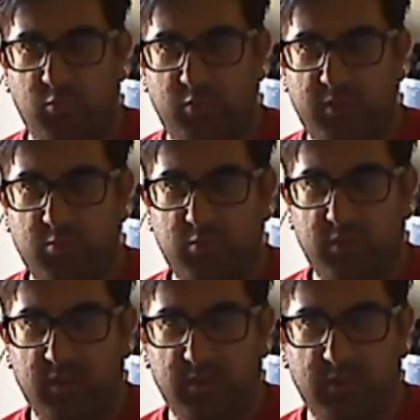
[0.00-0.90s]
We
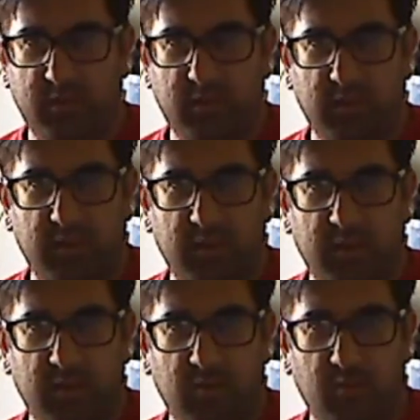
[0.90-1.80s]
will
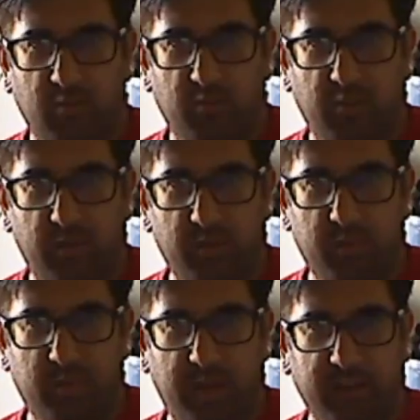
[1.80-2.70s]
probably
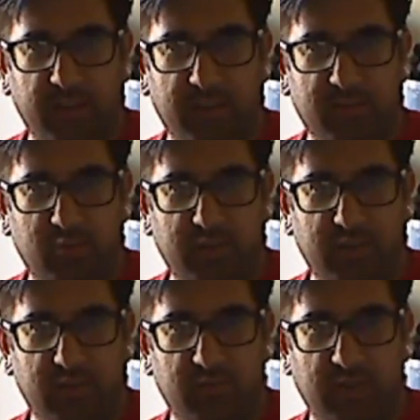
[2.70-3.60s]
be back next week.
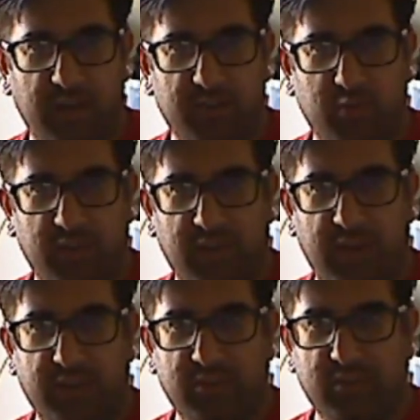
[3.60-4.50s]
If you guys want to
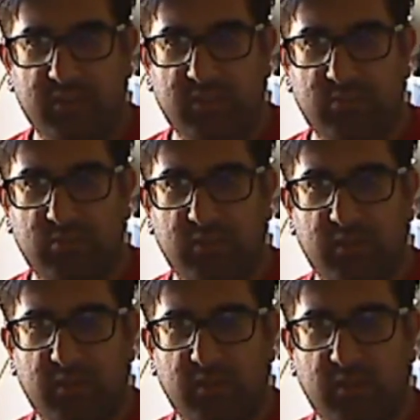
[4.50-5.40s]
catch us,
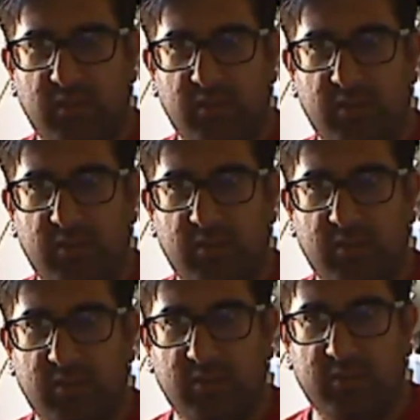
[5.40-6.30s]
we're at our
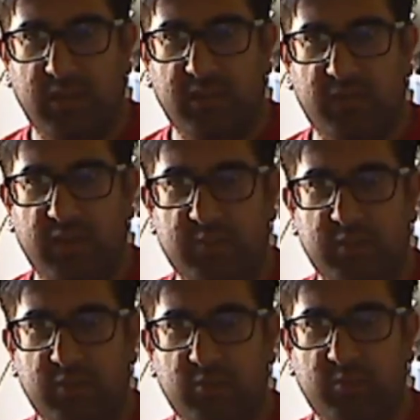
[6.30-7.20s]
little tiny
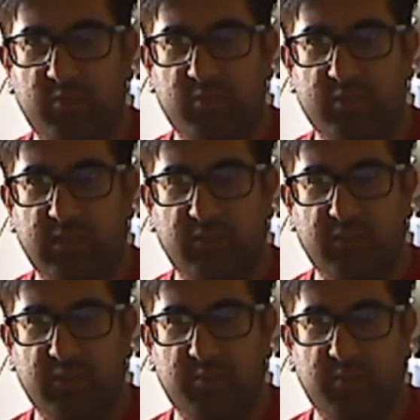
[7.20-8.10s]
Facebook group, Reselling
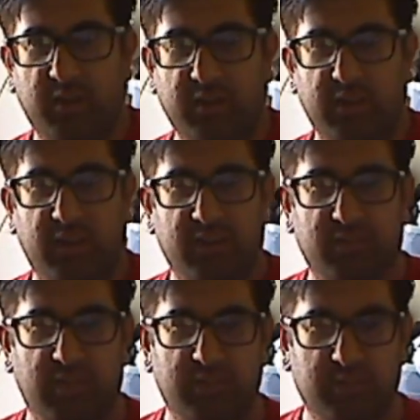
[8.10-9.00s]
Niche Podcast
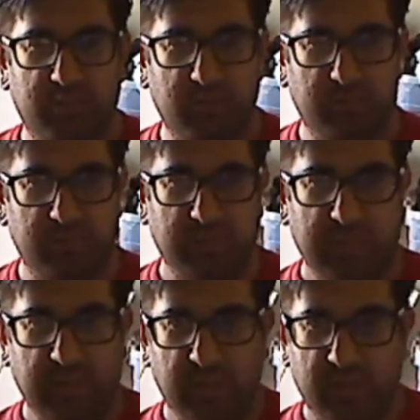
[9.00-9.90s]
Facebook group.
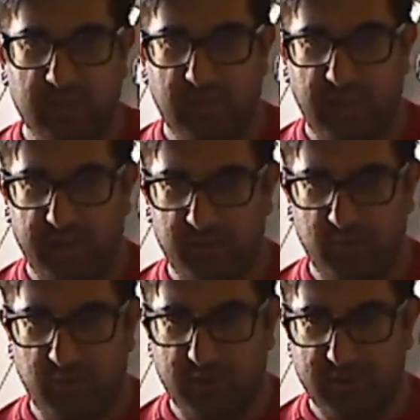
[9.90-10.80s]
You can catch
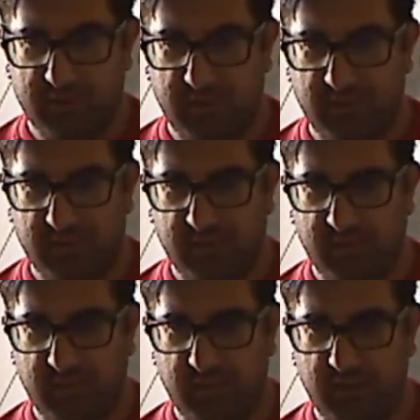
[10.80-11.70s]
Russ at
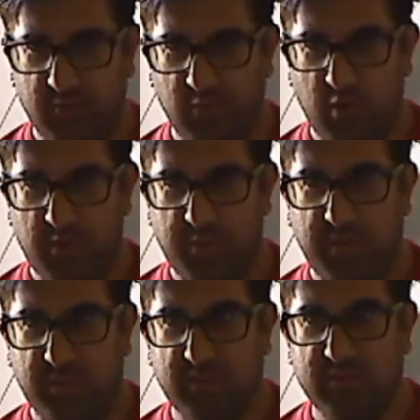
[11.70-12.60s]
the Roaming
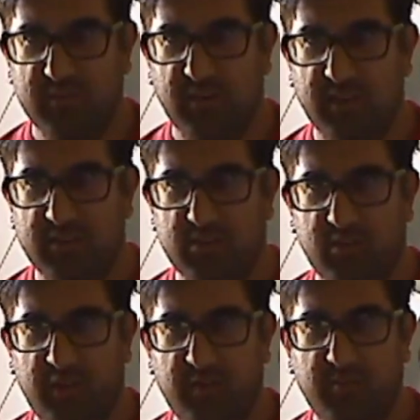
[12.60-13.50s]
Pickers on
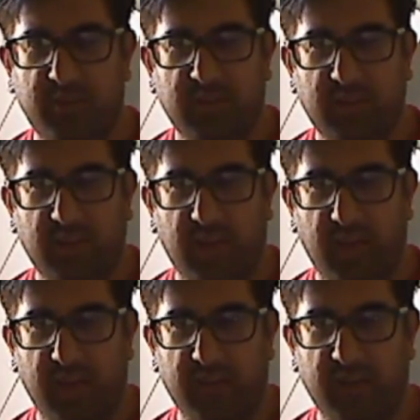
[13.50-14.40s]
Instagram
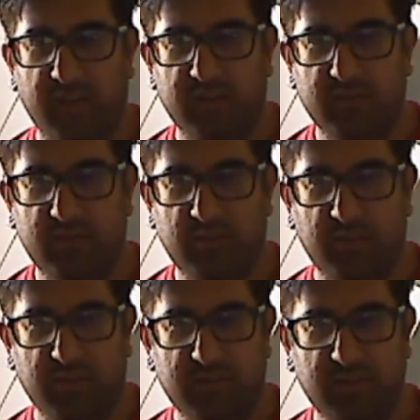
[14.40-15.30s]
and on YouTube
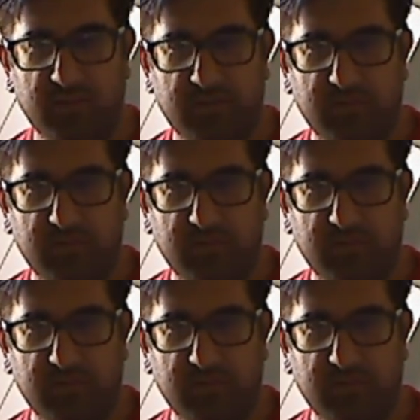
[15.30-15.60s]
also.